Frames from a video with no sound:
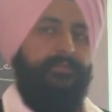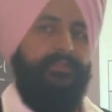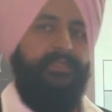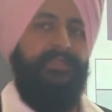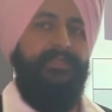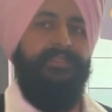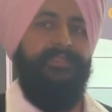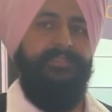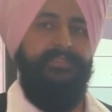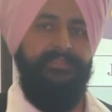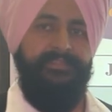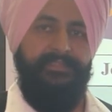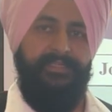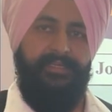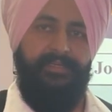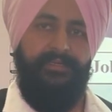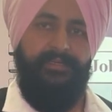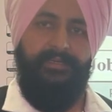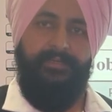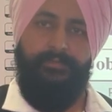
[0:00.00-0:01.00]
the
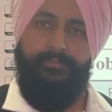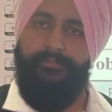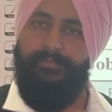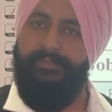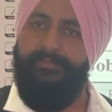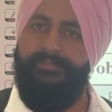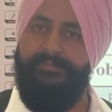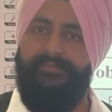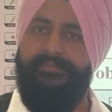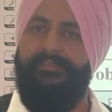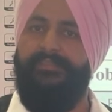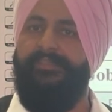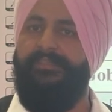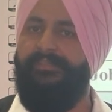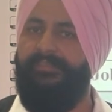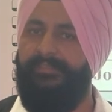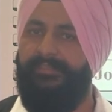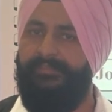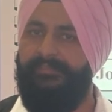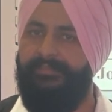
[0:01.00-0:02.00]
ADR, adverse drug
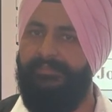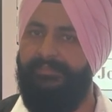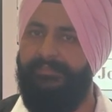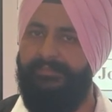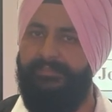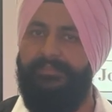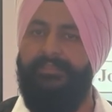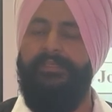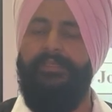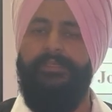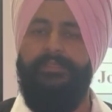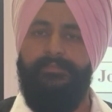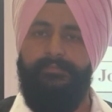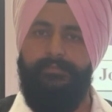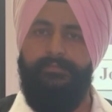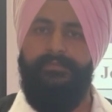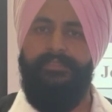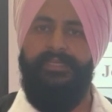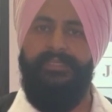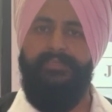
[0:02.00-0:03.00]
reaction.
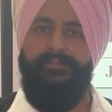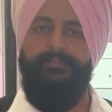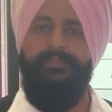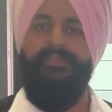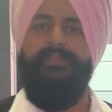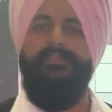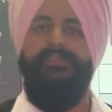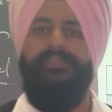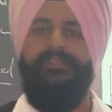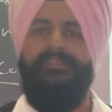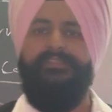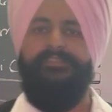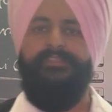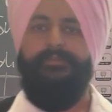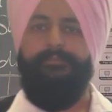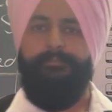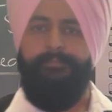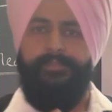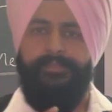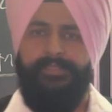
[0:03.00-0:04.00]
So that means there is
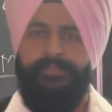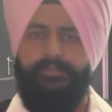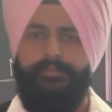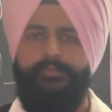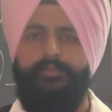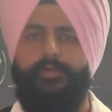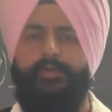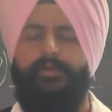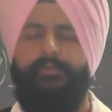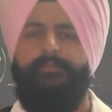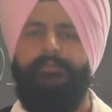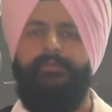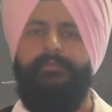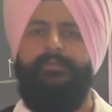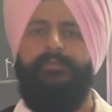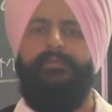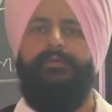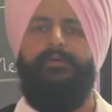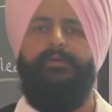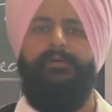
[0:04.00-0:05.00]
a big job
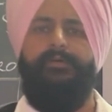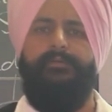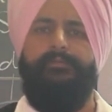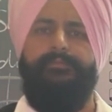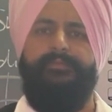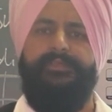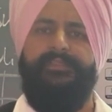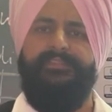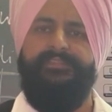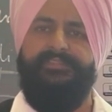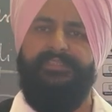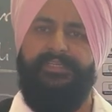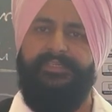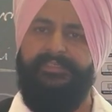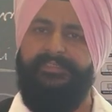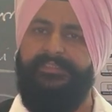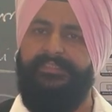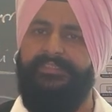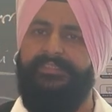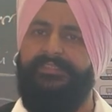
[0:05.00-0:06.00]
role of a
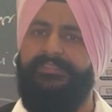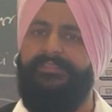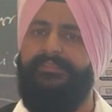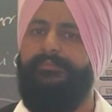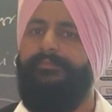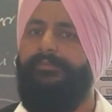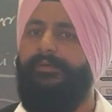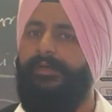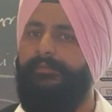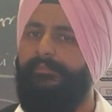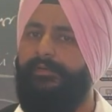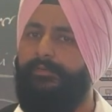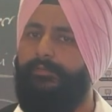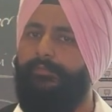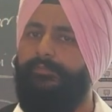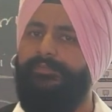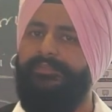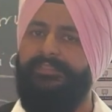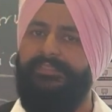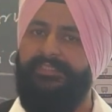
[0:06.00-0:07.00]
scientist,
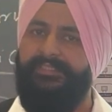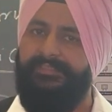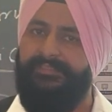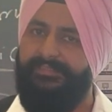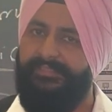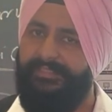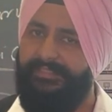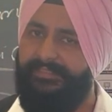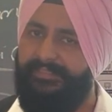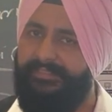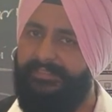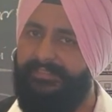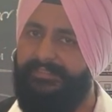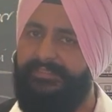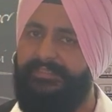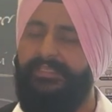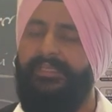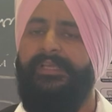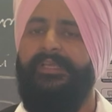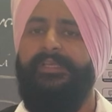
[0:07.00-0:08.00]
pharmacovigilance
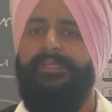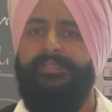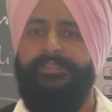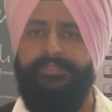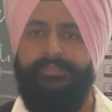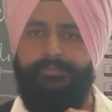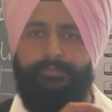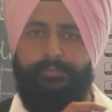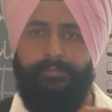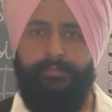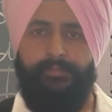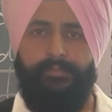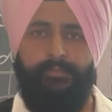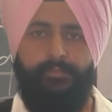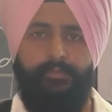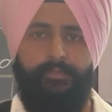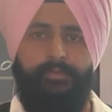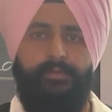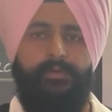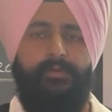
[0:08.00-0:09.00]
scientist. He should
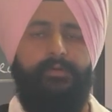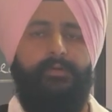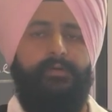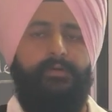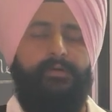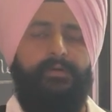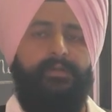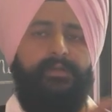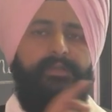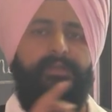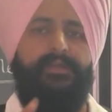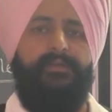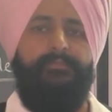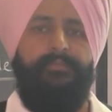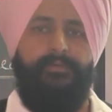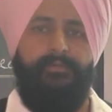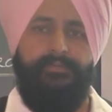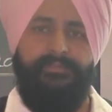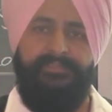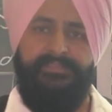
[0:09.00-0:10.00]
know all
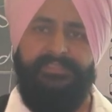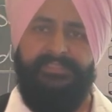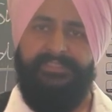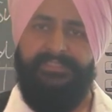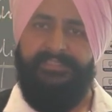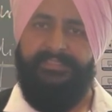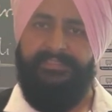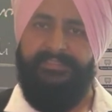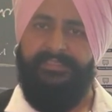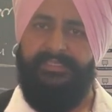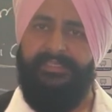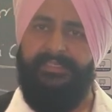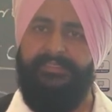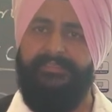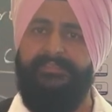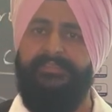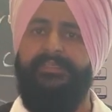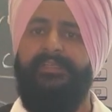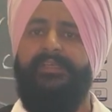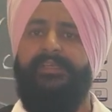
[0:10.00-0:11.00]
about the
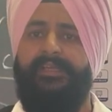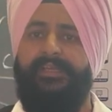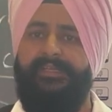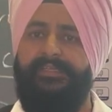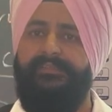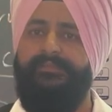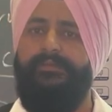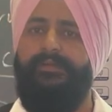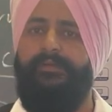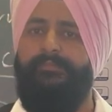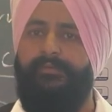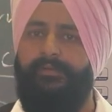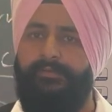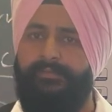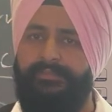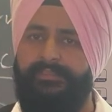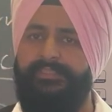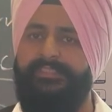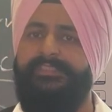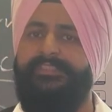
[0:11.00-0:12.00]
ADRs and
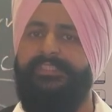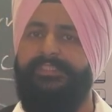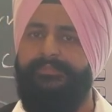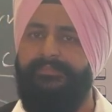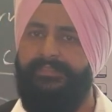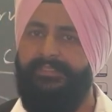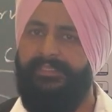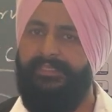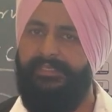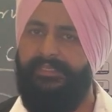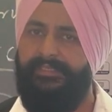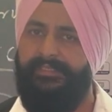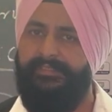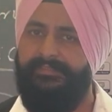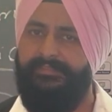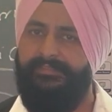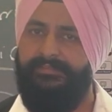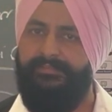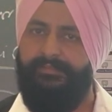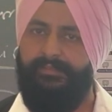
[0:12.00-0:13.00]
about the safety
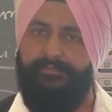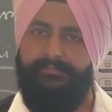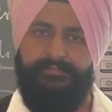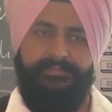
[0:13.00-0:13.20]
analysis of